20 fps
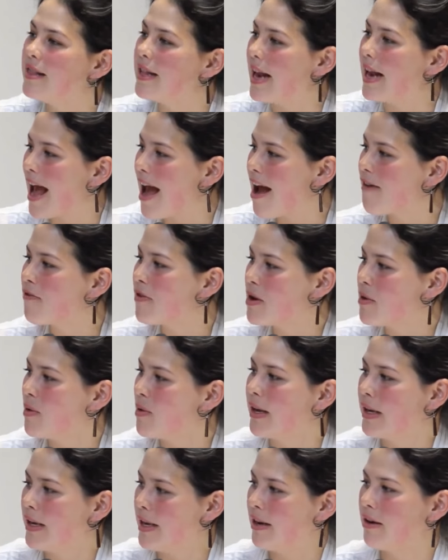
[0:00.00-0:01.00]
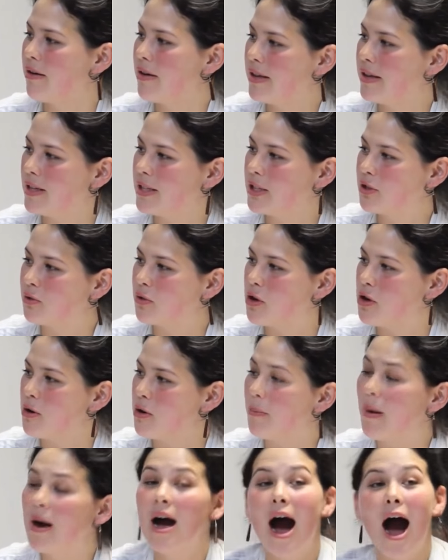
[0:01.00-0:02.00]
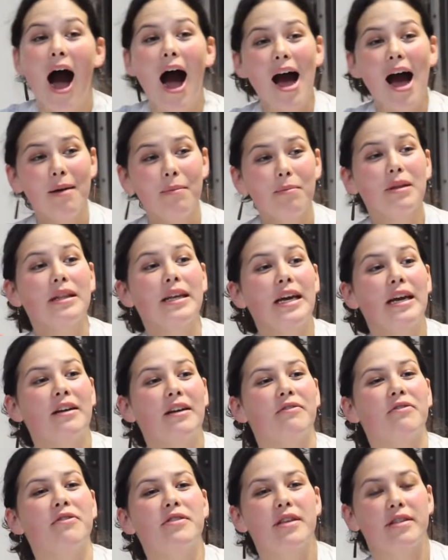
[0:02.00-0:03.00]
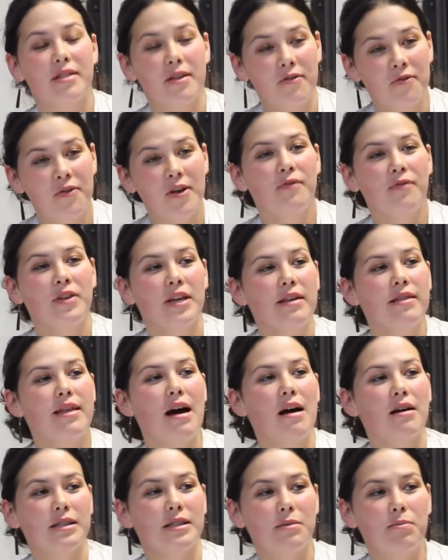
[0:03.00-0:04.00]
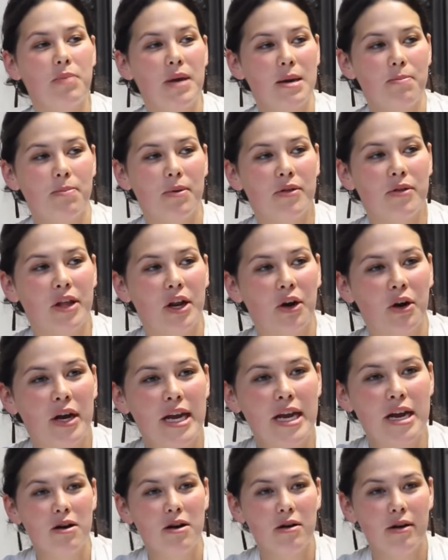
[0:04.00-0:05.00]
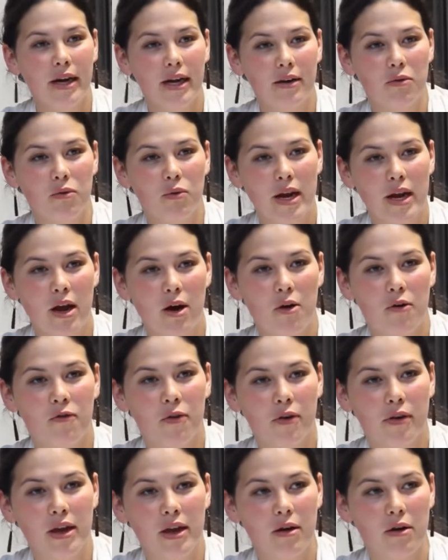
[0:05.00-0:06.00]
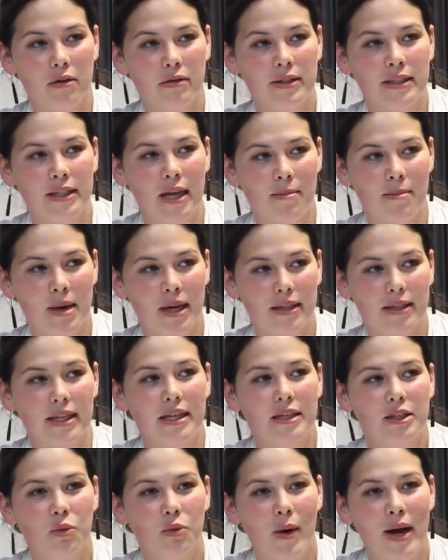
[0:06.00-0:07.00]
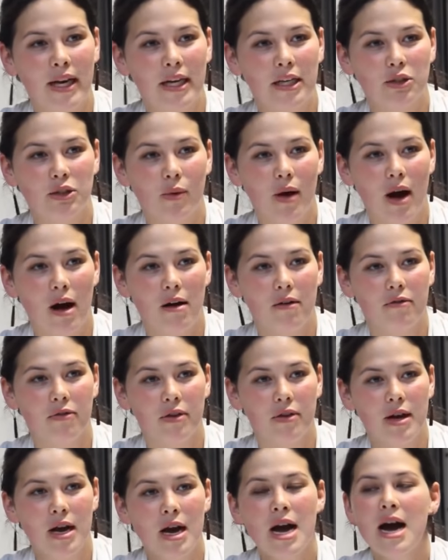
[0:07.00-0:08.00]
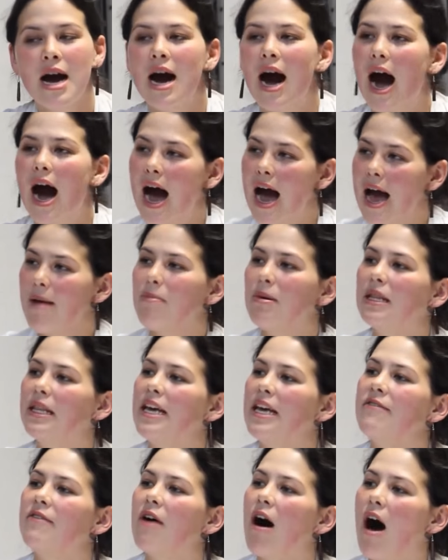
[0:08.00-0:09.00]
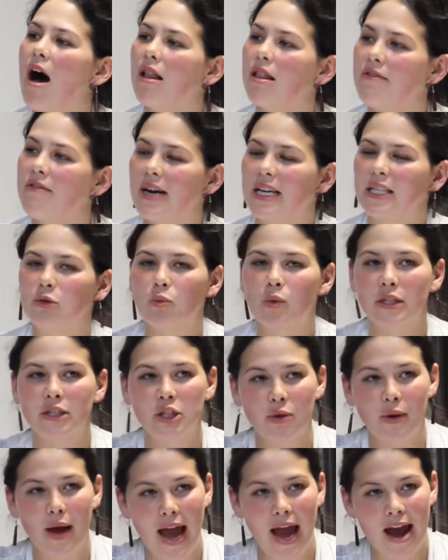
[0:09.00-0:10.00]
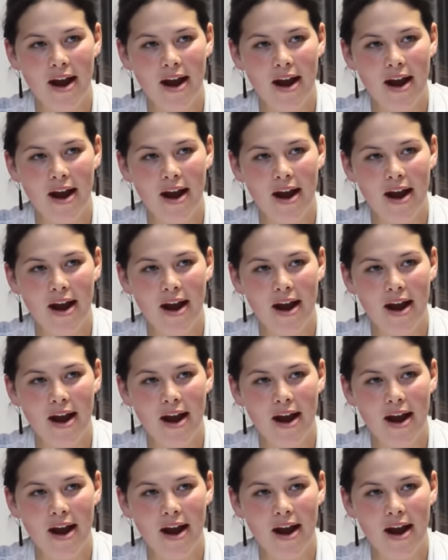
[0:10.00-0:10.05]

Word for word: that everyone here in this room, I believe that the 50,000 people that are here in Rio for the Earth Summit in 2012, I believe all of us will do